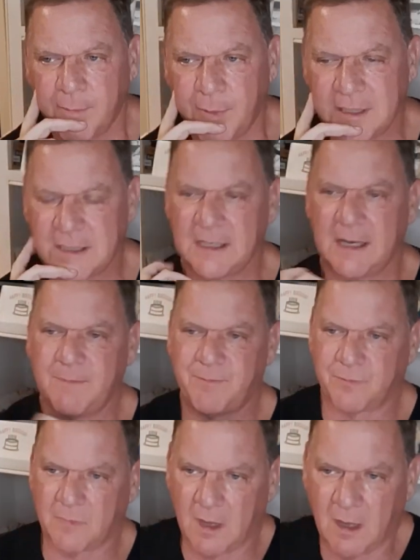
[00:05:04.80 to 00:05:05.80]
But uh,
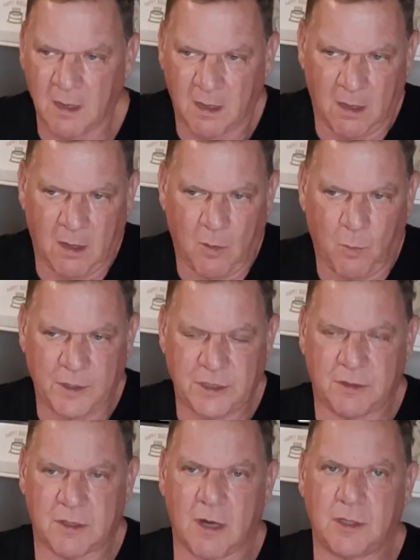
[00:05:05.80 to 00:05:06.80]

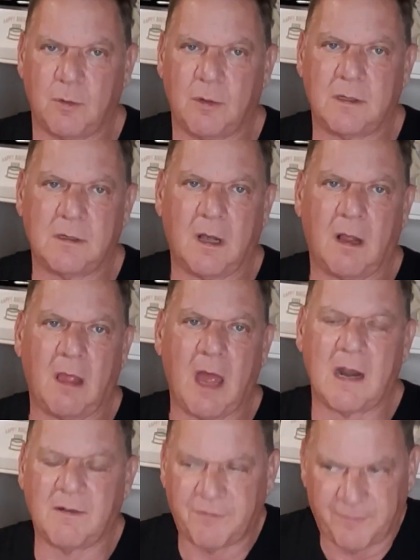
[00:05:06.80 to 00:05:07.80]
once you start doing a
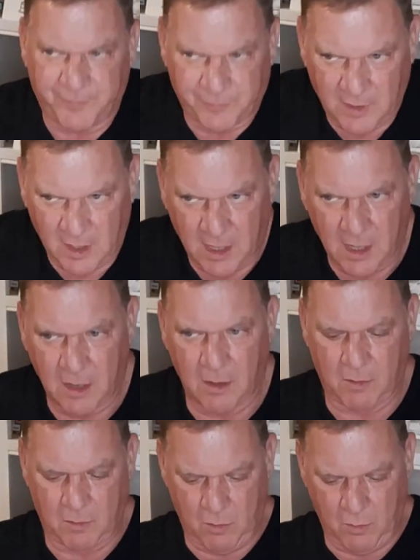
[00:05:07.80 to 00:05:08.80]
lot of uh,
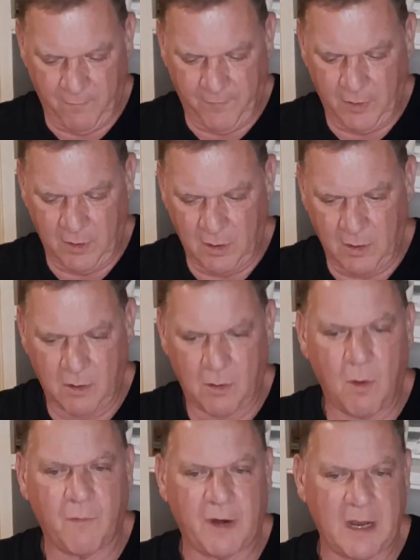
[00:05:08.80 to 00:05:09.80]
ver
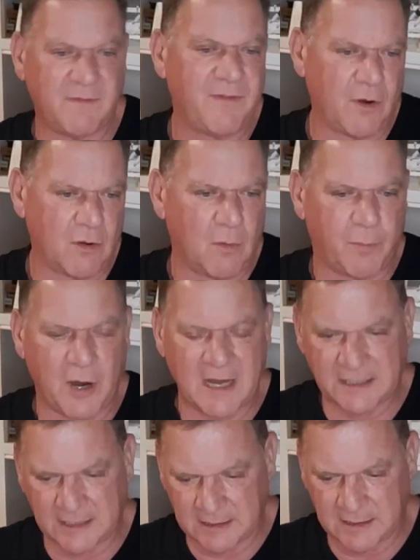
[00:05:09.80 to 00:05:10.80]
uh, overhead vertical
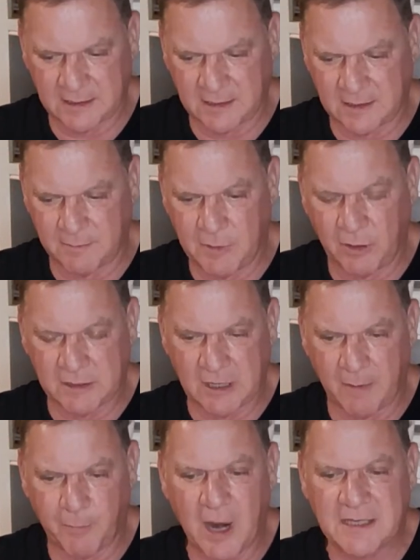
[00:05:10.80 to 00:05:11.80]
presses, uh,
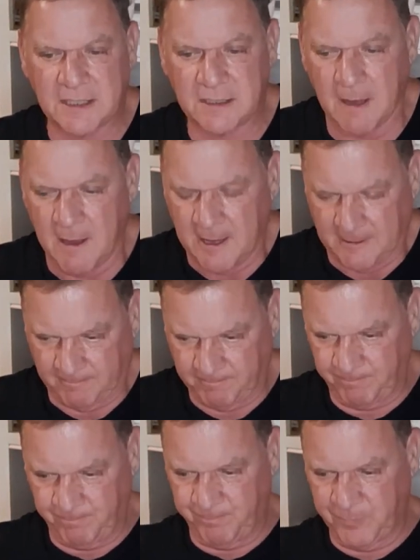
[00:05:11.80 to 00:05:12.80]
military presses,
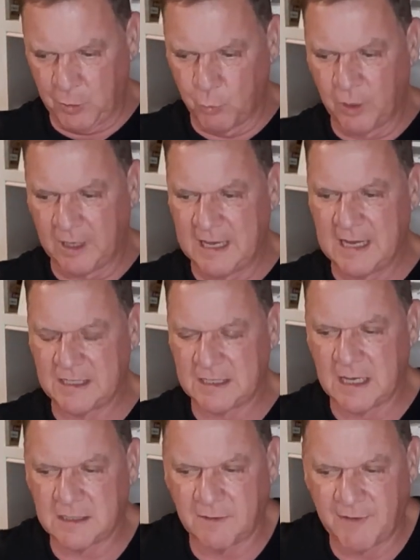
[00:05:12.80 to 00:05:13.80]
you really get a
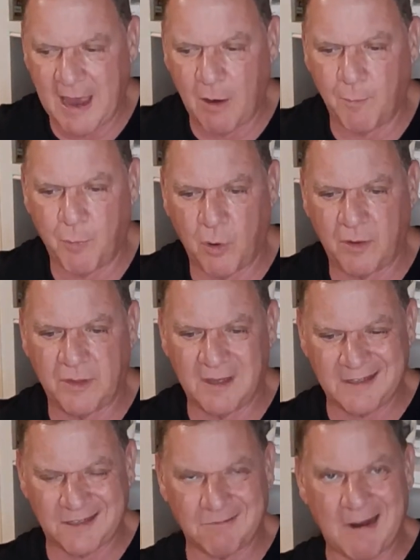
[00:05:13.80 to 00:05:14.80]
sense of how important
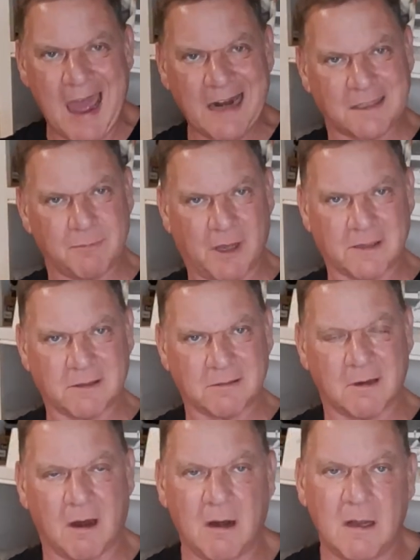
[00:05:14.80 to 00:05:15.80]
the serratus
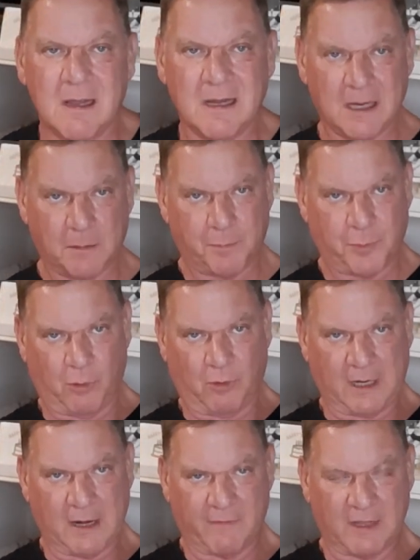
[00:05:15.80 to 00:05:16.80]
muscles are in
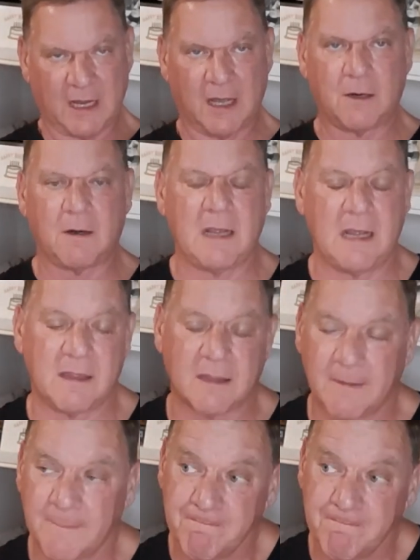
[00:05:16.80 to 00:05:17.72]
pulling everything underneath.